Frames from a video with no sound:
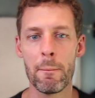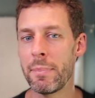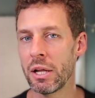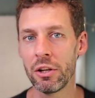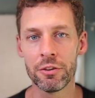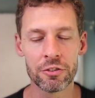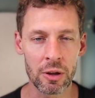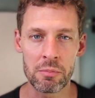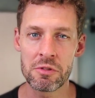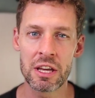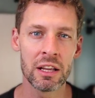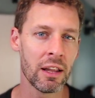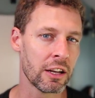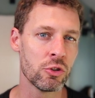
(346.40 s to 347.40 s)
build
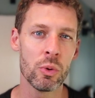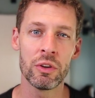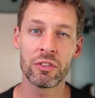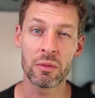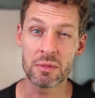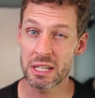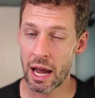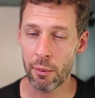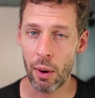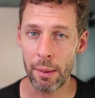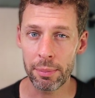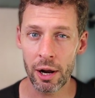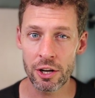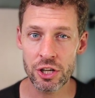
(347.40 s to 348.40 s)
something like doing some
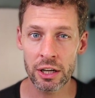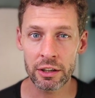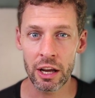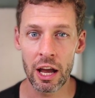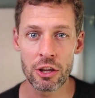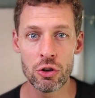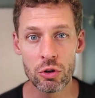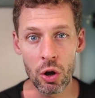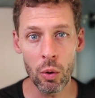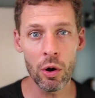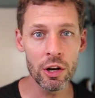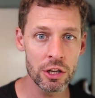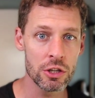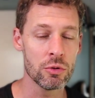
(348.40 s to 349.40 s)
DIY project, and you
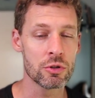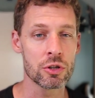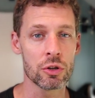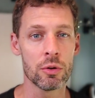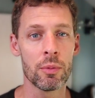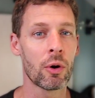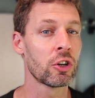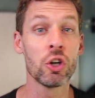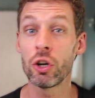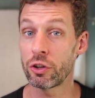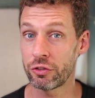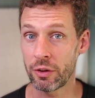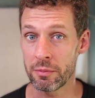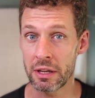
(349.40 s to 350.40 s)
go onto YouTube or
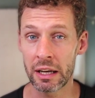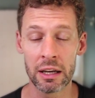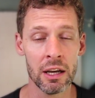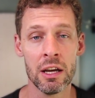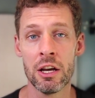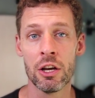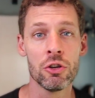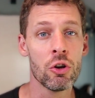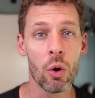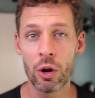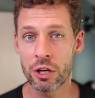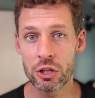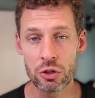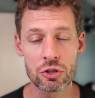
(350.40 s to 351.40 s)
cook something. You go
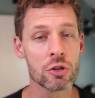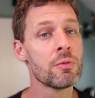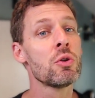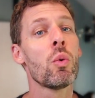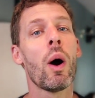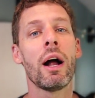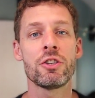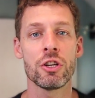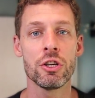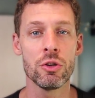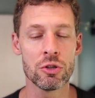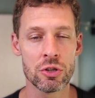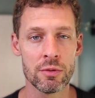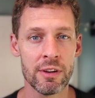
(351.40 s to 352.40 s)
onto YouTube, you watch a
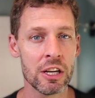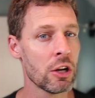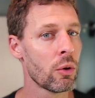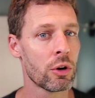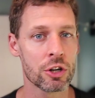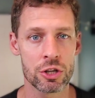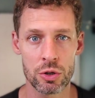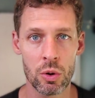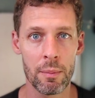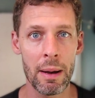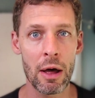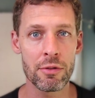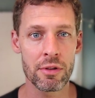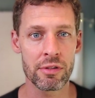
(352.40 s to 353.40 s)
YouTube video or two
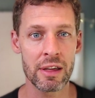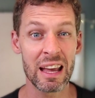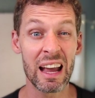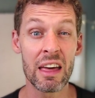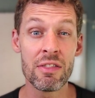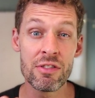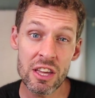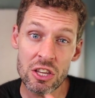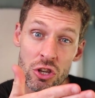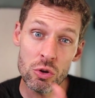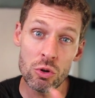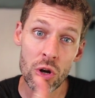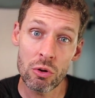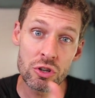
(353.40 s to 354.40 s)
about the thing, and then
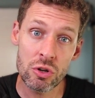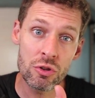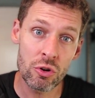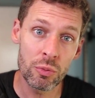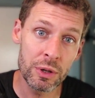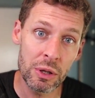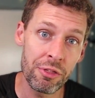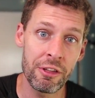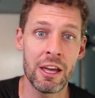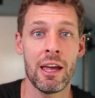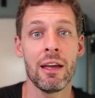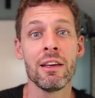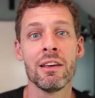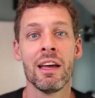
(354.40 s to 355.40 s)
you go do the real
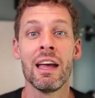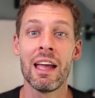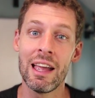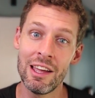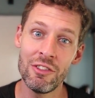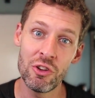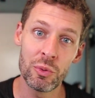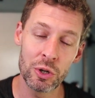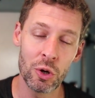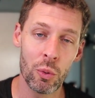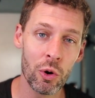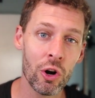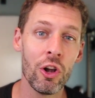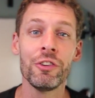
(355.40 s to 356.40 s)
thing in the real
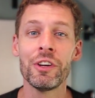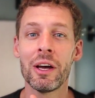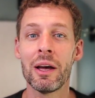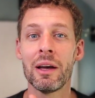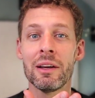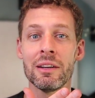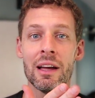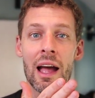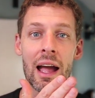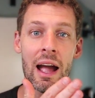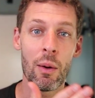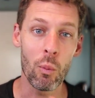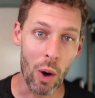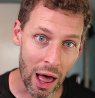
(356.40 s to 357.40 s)
world
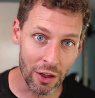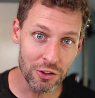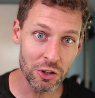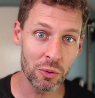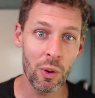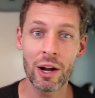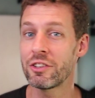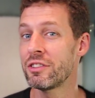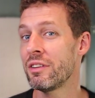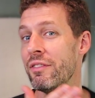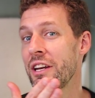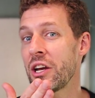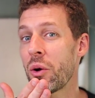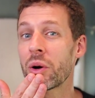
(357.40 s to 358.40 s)
while you're watching the
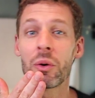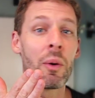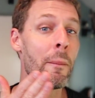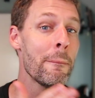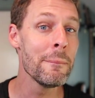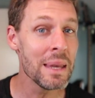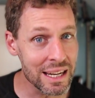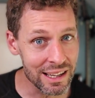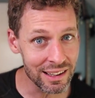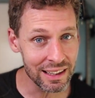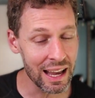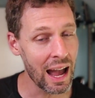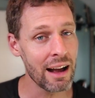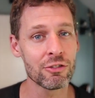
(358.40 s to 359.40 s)
video or
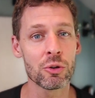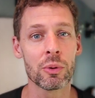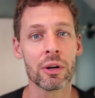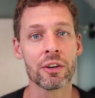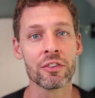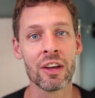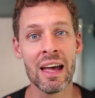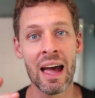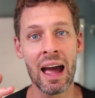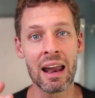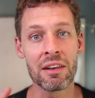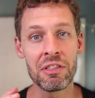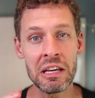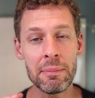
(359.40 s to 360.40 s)
immediately afterwards,
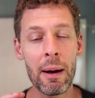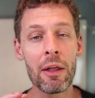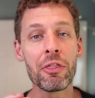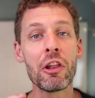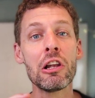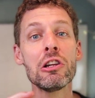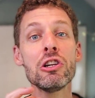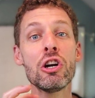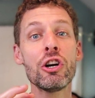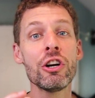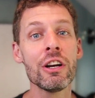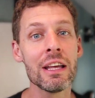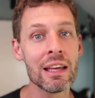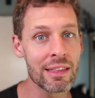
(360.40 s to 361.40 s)
and think about the
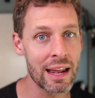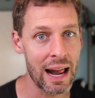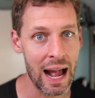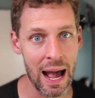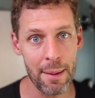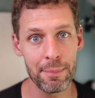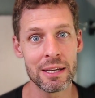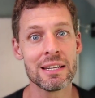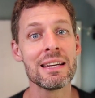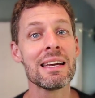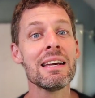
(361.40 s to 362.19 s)
learning that happened